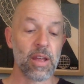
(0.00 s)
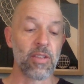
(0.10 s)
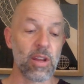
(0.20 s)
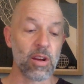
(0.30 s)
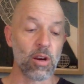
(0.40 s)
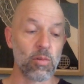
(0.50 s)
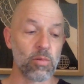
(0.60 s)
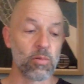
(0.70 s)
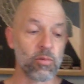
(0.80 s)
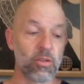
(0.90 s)
their
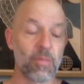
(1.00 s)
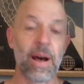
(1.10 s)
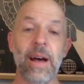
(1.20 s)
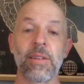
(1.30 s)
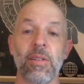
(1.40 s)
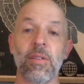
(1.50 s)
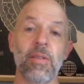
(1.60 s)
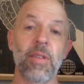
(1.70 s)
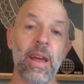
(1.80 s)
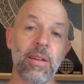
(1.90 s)
demand
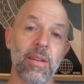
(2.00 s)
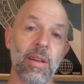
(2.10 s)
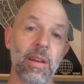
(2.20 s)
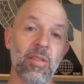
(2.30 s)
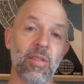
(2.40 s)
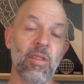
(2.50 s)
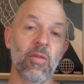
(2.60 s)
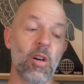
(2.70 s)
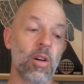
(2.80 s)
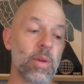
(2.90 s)
that a
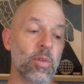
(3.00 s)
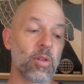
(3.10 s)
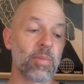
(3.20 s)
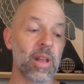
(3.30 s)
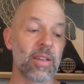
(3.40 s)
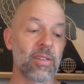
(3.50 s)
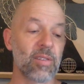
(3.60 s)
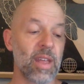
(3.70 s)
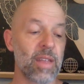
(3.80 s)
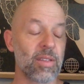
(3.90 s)
ceasefire be put in
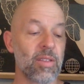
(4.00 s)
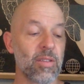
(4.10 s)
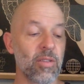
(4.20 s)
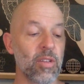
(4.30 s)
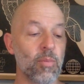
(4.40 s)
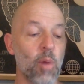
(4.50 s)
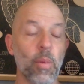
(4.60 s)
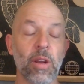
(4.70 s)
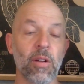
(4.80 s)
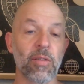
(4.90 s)
place and the
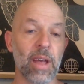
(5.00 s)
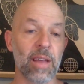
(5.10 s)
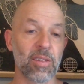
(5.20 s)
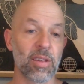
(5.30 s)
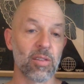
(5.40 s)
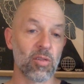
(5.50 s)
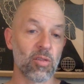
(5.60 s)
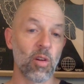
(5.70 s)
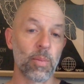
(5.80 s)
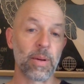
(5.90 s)
bombing of Gaza
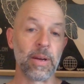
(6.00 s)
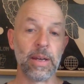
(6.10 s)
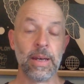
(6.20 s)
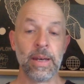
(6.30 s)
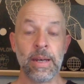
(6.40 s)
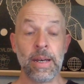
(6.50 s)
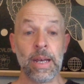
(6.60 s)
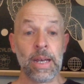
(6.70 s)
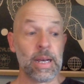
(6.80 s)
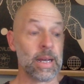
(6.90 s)
stop.
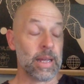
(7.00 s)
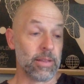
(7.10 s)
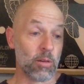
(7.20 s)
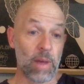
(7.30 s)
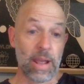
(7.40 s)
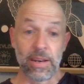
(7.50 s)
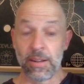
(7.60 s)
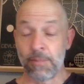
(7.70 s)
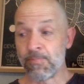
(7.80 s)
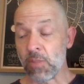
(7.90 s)
The
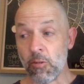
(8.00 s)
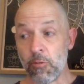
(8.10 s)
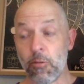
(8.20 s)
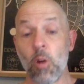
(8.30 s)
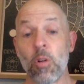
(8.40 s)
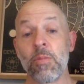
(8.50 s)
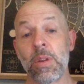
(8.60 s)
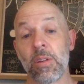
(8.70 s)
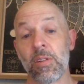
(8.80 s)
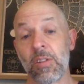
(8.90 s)
Iranian foreign
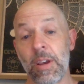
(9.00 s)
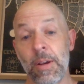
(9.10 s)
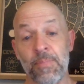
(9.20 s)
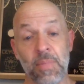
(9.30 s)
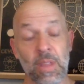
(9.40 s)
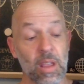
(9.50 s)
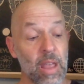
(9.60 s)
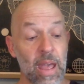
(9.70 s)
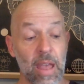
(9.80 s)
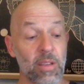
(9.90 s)
minister
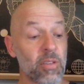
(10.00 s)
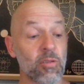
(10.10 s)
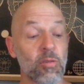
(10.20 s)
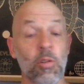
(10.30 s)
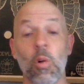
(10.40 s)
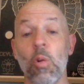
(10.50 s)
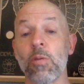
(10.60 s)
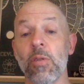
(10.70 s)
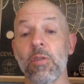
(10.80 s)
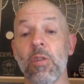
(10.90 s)
has
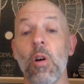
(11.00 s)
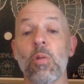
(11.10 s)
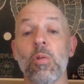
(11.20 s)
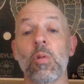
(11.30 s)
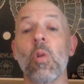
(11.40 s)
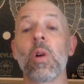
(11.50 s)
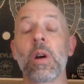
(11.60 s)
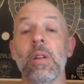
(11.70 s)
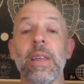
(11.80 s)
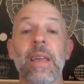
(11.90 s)
called for a total
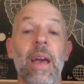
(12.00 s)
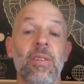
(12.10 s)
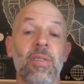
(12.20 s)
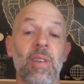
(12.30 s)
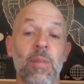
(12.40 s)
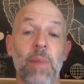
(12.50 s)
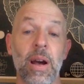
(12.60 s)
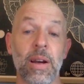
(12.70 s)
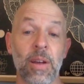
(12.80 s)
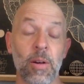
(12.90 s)
oil and gas
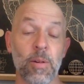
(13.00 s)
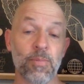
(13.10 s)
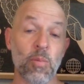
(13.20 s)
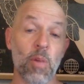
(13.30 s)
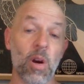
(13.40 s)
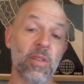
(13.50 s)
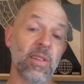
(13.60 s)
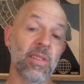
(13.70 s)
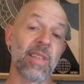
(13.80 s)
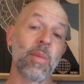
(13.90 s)
embargo by
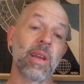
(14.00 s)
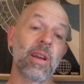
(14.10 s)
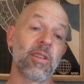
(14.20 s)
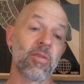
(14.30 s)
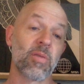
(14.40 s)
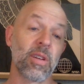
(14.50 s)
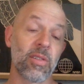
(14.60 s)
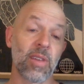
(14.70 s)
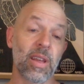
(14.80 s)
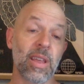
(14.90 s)
the Islamic
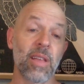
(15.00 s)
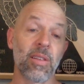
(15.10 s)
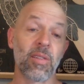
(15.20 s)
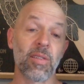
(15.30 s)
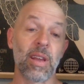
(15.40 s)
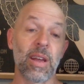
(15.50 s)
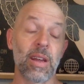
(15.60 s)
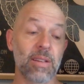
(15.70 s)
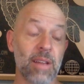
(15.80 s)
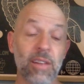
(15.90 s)
countries against
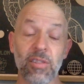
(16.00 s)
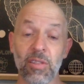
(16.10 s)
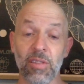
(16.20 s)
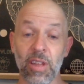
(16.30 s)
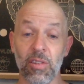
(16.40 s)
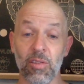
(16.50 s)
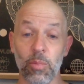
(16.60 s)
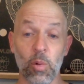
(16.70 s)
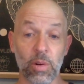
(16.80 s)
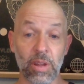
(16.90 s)
nations that
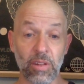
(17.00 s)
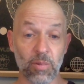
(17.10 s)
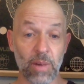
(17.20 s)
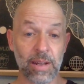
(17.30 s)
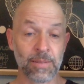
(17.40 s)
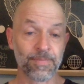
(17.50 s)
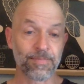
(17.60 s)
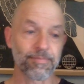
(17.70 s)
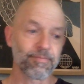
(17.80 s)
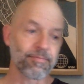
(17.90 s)
support Israel.
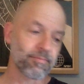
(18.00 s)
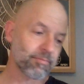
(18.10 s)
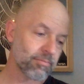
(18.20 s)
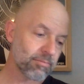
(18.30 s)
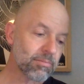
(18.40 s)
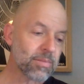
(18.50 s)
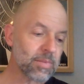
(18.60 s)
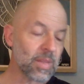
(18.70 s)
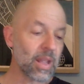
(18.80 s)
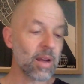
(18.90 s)

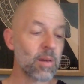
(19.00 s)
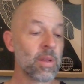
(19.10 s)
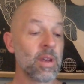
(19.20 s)
Now,